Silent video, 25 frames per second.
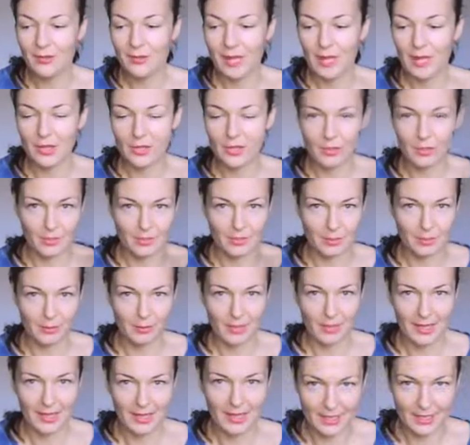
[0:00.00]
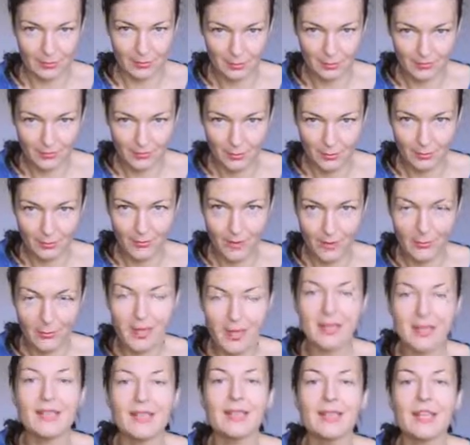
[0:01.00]
I shall see you in my next review. Bye
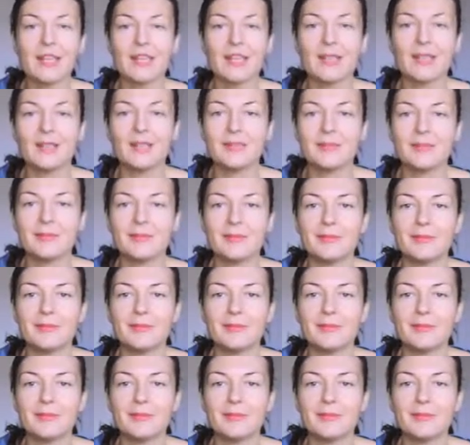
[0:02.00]
bye. Take care.